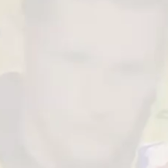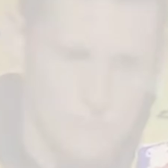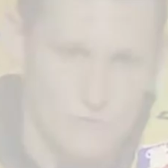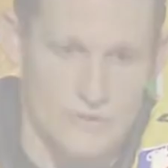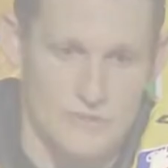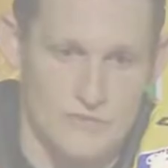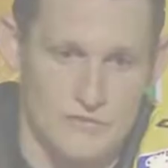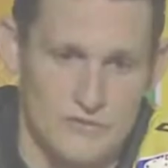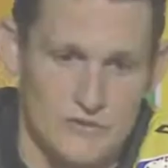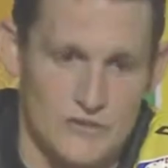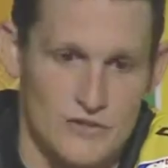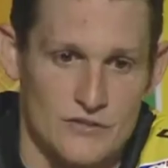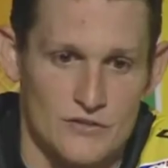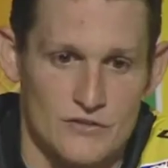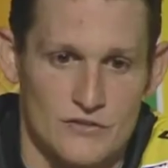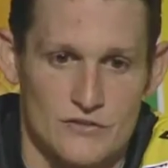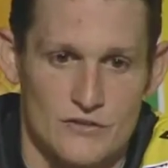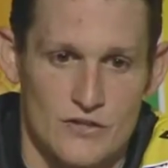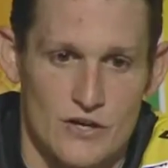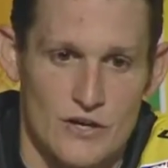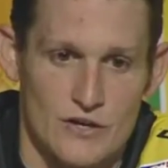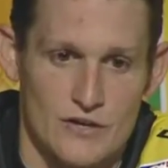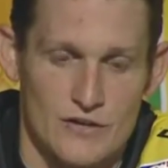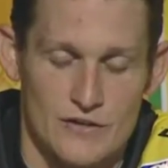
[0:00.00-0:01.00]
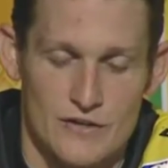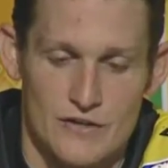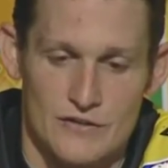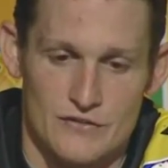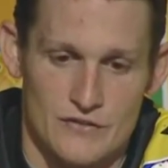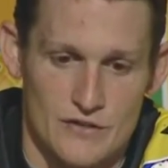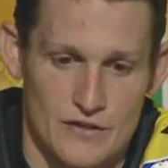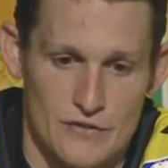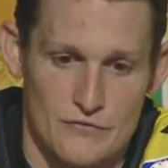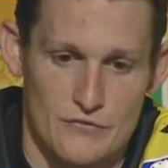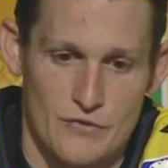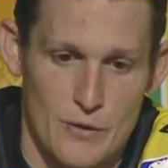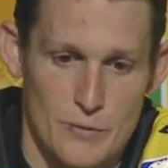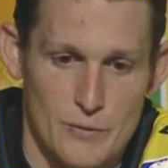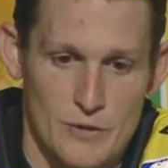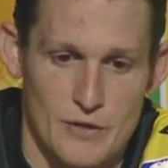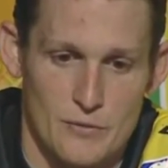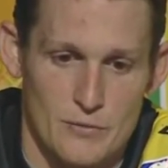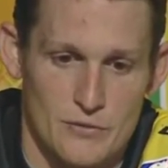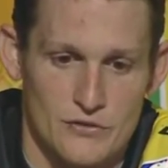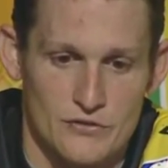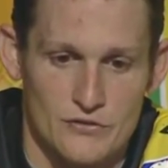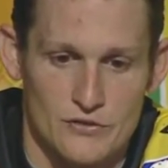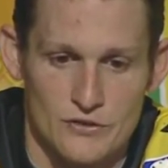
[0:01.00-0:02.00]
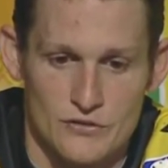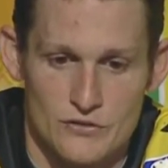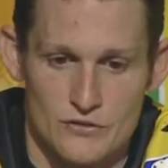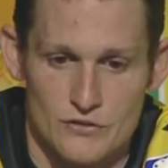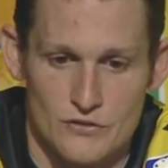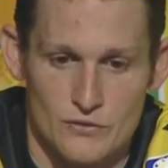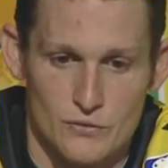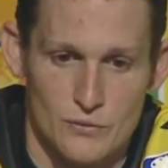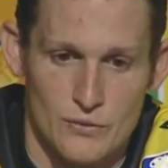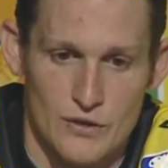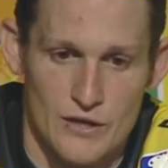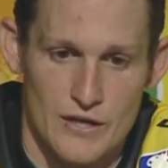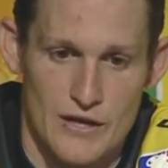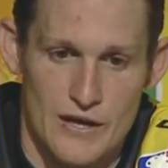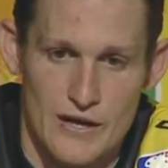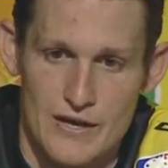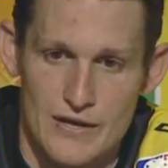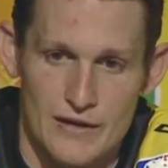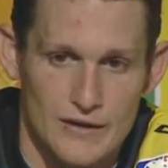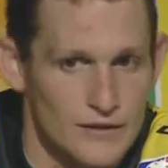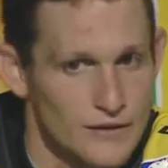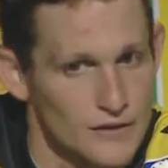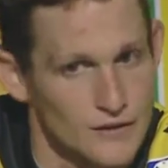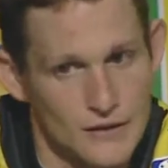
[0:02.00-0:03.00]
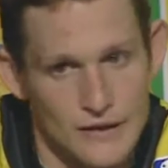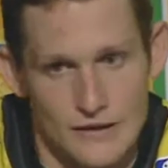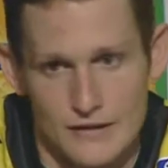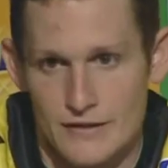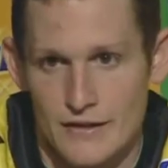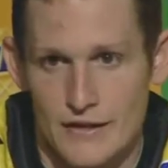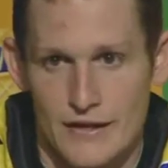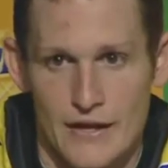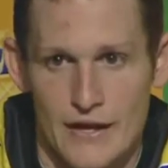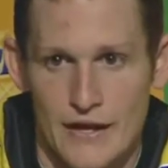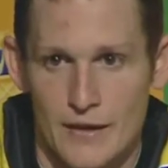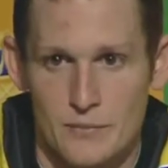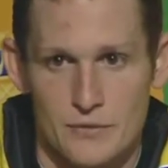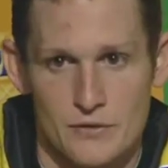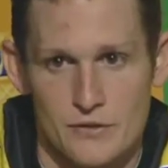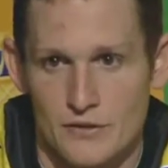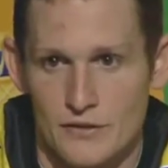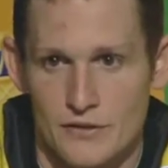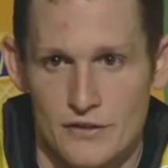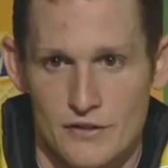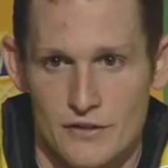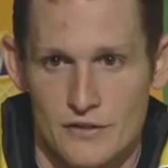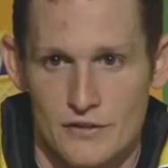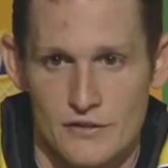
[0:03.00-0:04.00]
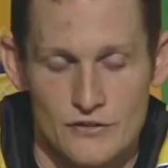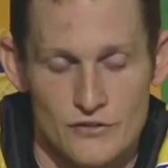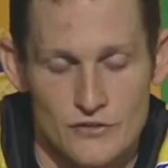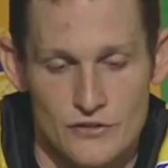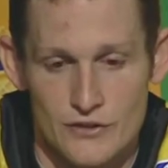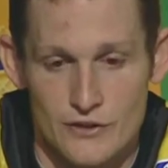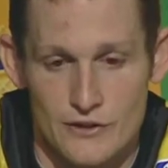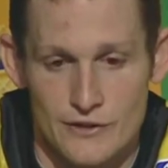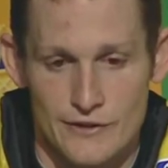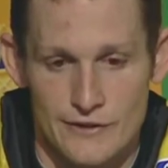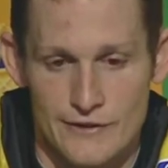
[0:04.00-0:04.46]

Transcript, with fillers: When the season started, I said, if I'm in a position to win, I ain't gonna let that happen again this year.